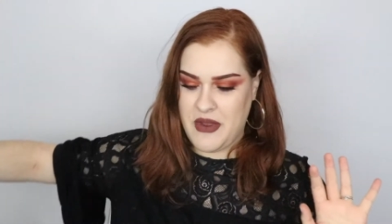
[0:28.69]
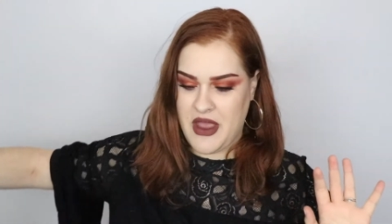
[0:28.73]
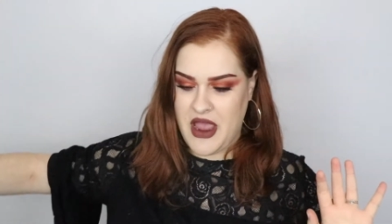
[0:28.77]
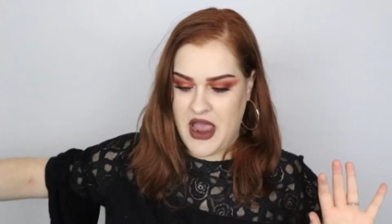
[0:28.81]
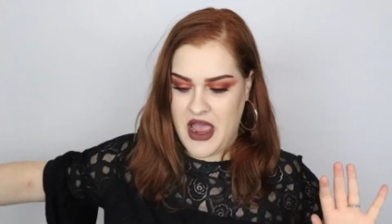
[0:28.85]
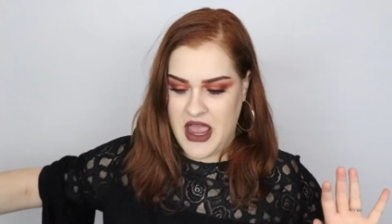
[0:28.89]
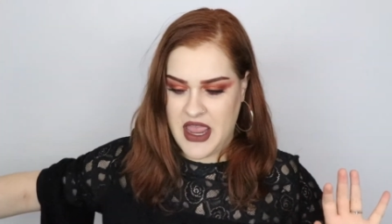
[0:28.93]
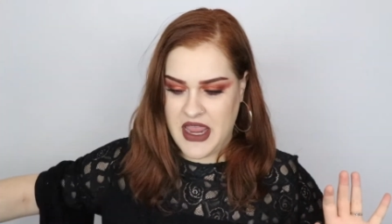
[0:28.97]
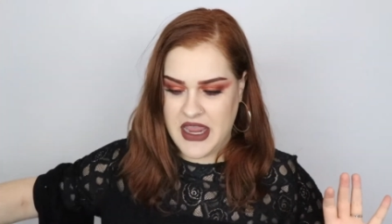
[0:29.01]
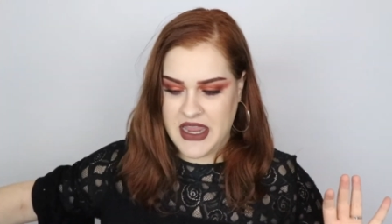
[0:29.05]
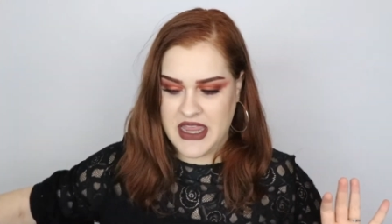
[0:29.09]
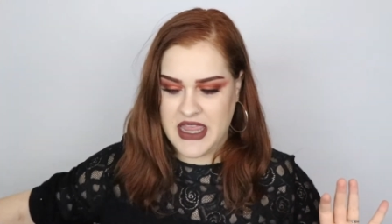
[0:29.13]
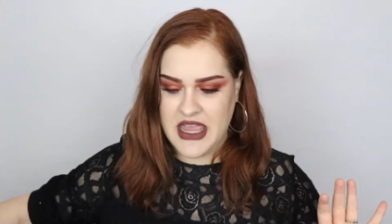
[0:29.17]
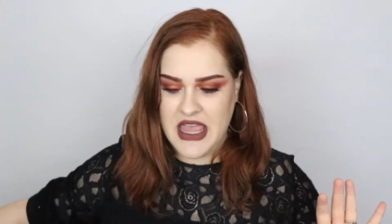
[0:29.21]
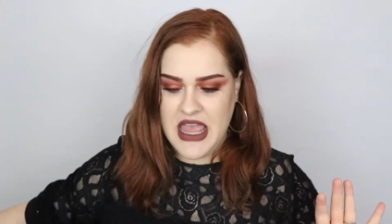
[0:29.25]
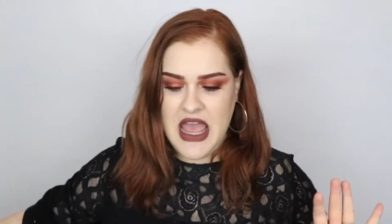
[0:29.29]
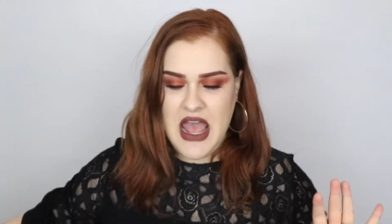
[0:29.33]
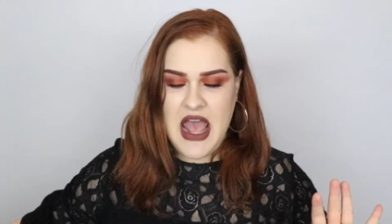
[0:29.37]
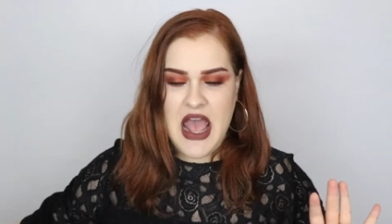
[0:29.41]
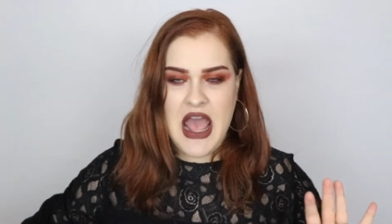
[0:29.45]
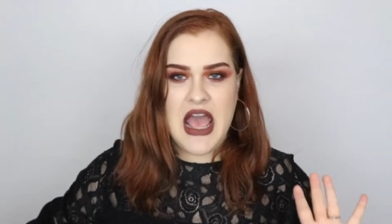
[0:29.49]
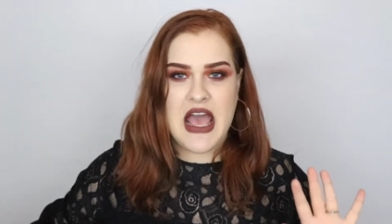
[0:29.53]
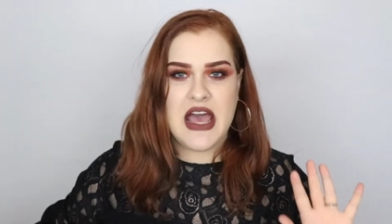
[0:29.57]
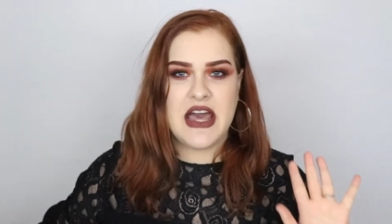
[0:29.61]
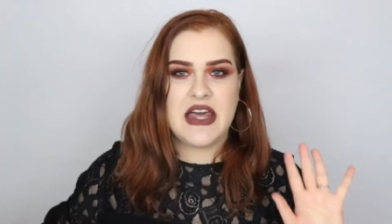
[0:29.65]
I
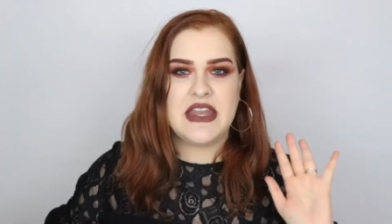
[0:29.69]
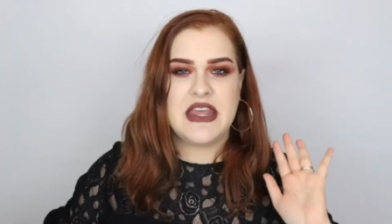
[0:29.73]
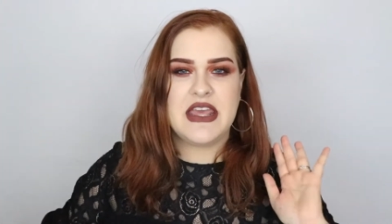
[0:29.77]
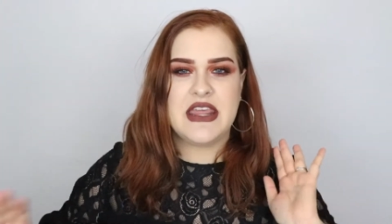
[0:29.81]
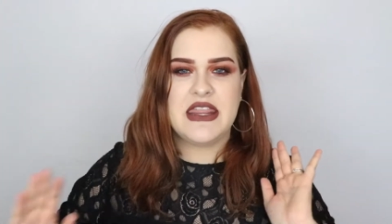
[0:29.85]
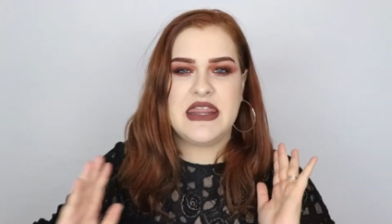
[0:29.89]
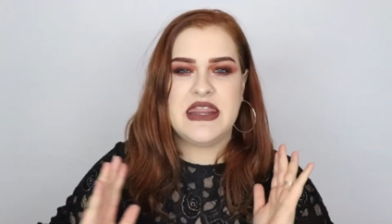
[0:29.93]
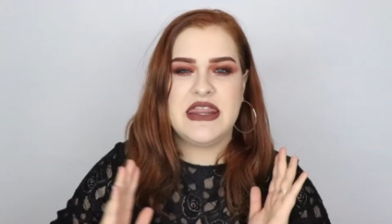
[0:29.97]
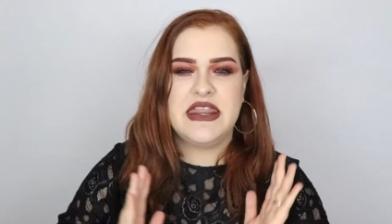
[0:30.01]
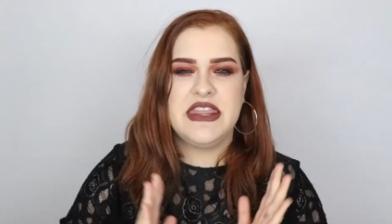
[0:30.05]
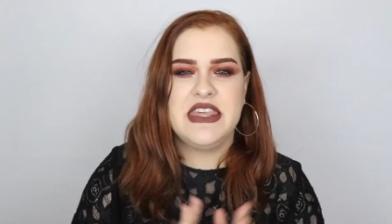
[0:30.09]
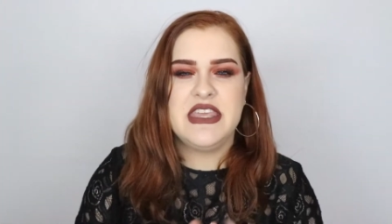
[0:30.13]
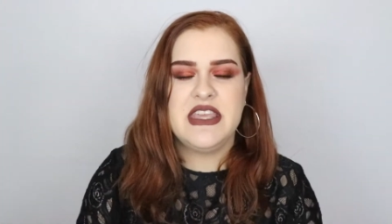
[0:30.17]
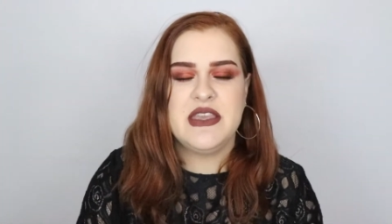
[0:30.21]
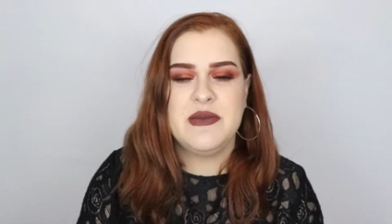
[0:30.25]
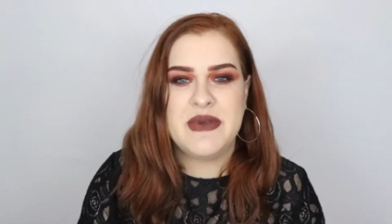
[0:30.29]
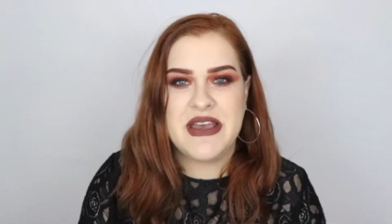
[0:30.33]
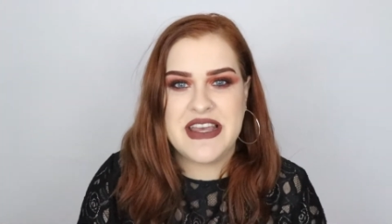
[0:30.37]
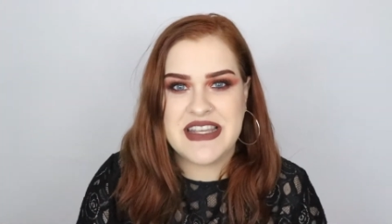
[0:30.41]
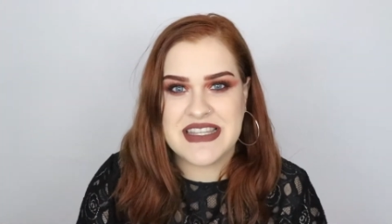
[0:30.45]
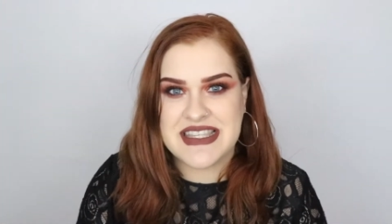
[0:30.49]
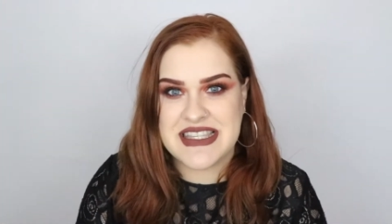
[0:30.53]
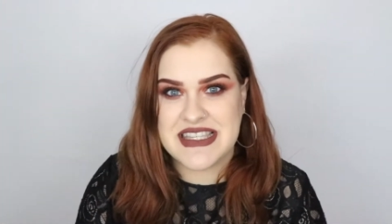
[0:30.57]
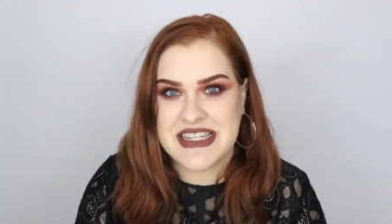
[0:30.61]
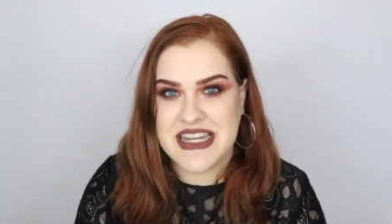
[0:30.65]
had the
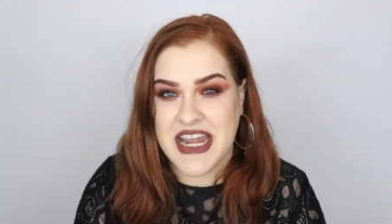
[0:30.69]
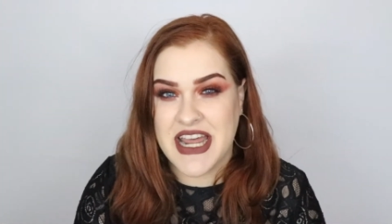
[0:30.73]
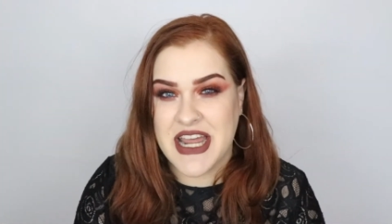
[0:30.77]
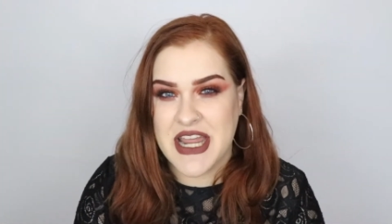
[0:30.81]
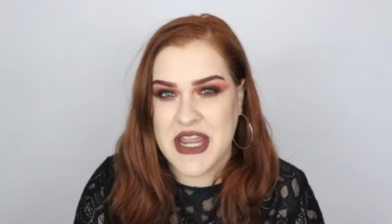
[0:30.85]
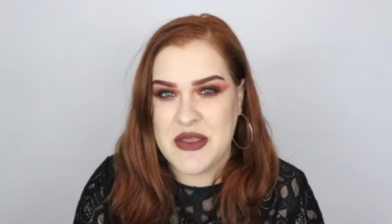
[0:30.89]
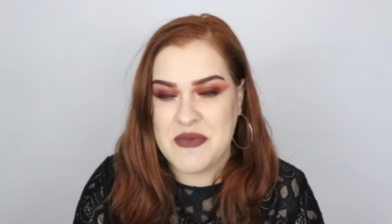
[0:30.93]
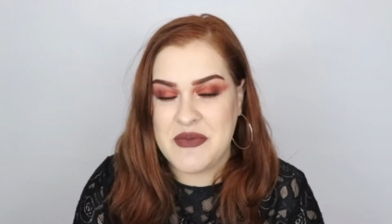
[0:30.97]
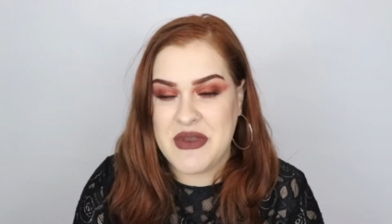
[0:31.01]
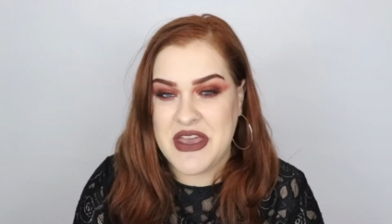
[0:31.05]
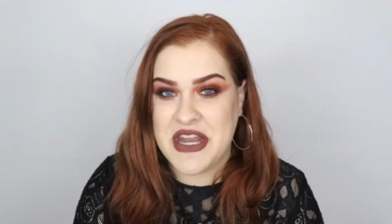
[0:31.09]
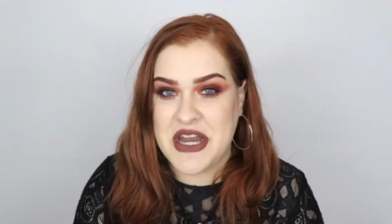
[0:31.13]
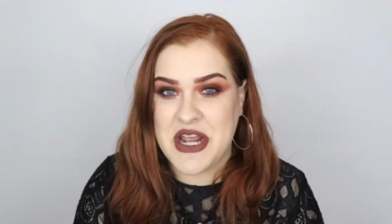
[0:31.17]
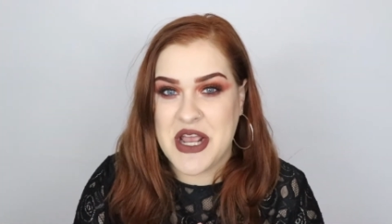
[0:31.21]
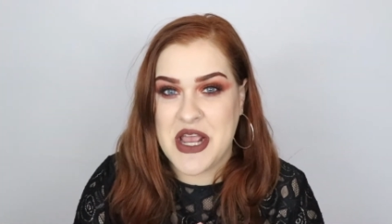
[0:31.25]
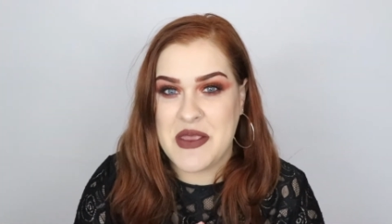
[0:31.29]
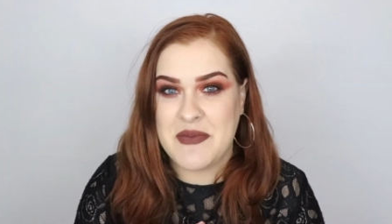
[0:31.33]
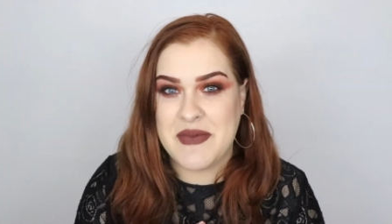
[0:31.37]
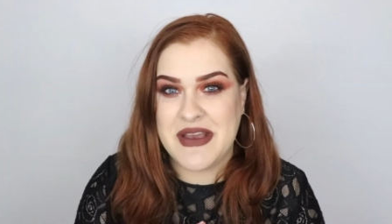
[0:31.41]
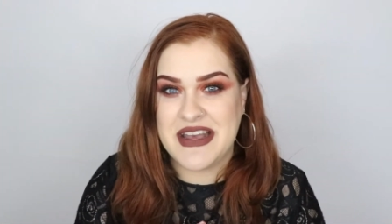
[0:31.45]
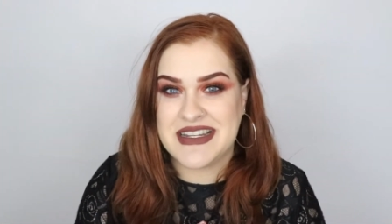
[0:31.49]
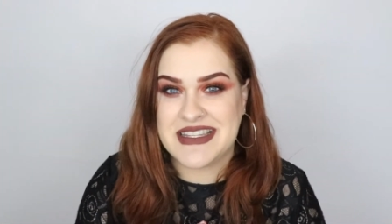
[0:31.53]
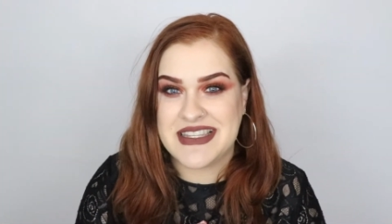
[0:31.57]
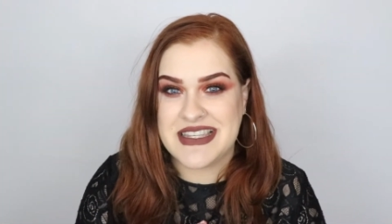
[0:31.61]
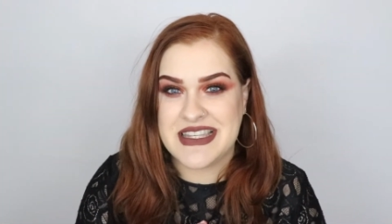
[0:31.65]
best time at
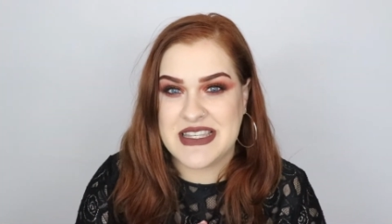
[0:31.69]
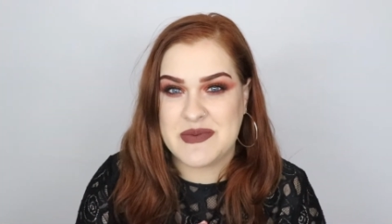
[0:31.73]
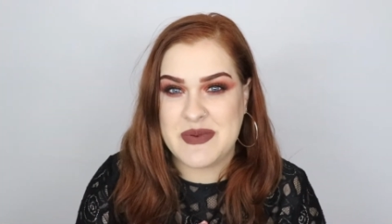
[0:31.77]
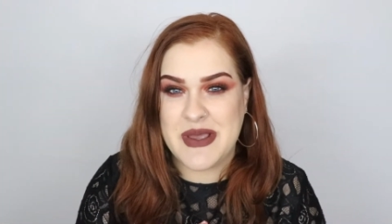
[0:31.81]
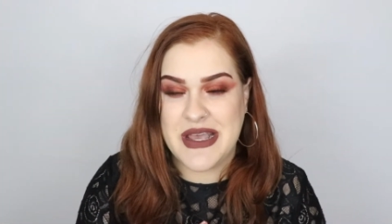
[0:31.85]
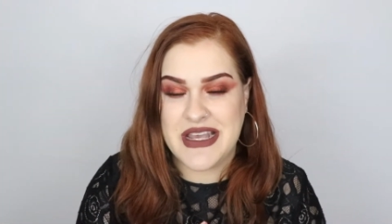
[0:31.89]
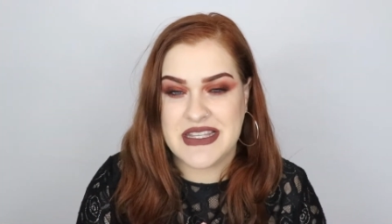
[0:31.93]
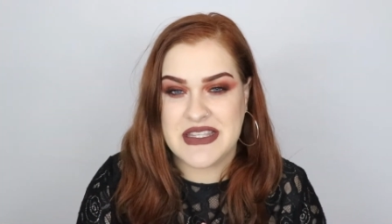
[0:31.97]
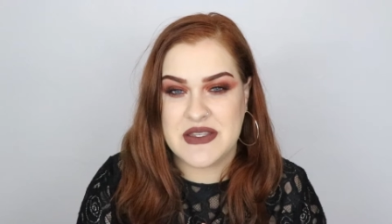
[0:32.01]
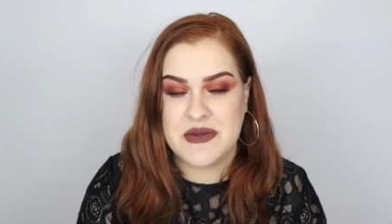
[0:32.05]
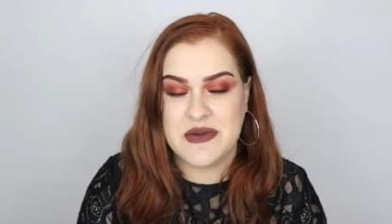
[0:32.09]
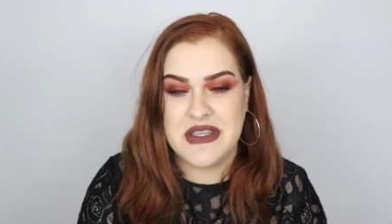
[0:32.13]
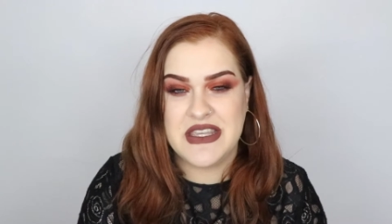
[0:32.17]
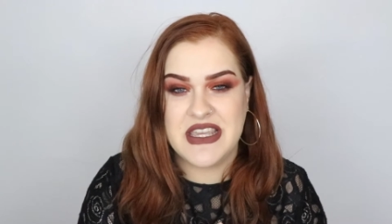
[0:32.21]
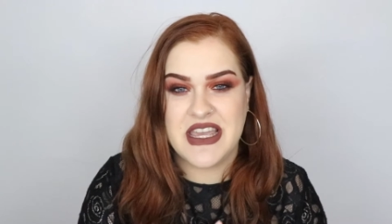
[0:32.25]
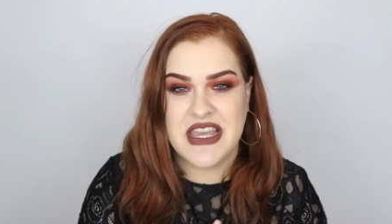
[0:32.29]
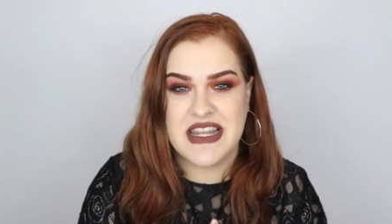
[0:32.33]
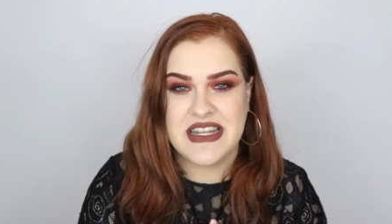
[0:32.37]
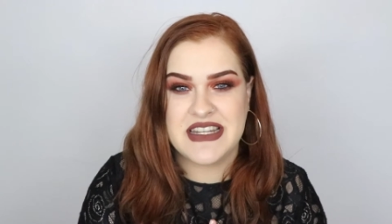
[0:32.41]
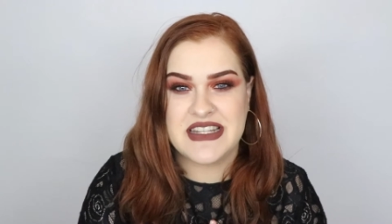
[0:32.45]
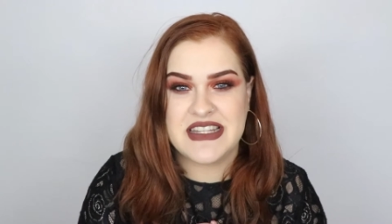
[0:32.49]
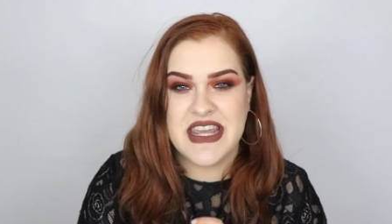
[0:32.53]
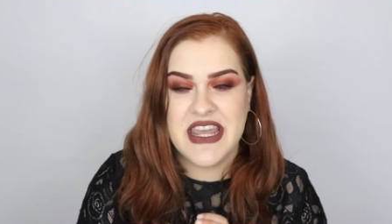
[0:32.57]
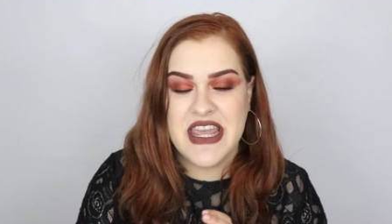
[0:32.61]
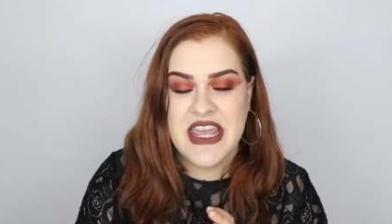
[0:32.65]
IMATS this past
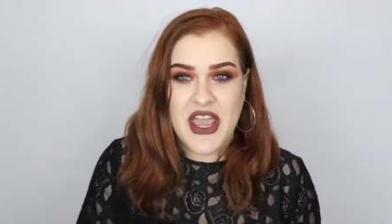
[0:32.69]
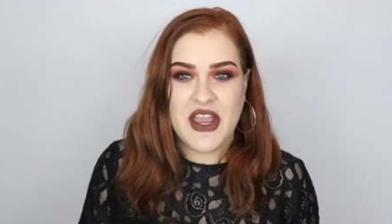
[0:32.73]
weekend.